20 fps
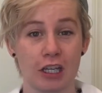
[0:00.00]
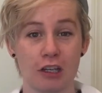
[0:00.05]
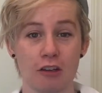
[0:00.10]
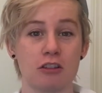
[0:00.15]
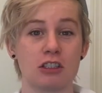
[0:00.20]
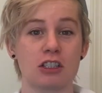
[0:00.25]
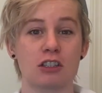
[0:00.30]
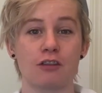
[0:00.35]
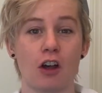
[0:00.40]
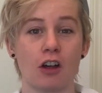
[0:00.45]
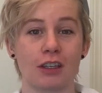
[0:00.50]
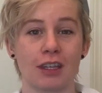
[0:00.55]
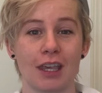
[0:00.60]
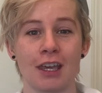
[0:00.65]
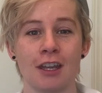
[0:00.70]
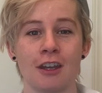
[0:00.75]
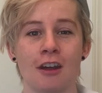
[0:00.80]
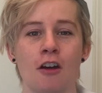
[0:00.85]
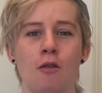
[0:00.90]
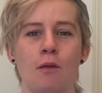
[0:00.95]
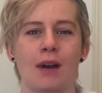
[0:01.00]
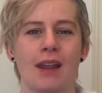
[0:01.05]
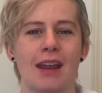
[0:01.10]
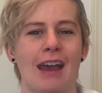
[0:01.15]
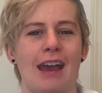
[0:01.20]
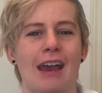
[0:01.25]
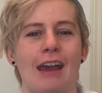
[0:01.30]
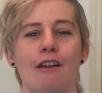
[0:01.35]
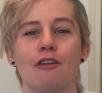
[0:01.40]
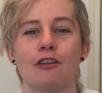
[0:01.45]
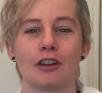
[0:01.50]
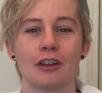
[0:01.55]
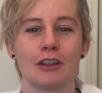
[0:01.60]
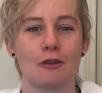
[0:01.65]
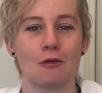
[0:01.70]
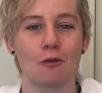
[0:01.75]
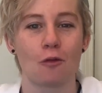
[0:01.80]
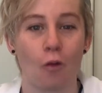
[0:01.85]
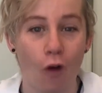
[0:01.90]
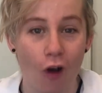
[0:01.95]
huge volcano, whatever
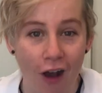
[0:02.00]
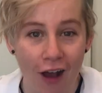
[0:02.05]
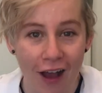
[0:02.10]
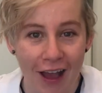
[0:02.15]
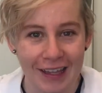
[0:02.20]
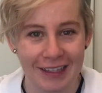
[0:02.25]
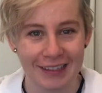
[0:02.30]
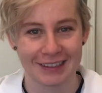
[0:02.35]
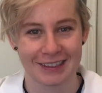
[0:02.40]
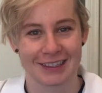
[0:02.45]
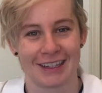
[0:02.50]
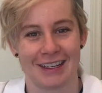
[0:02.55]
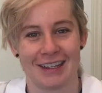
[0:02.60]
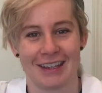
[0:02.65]
you want.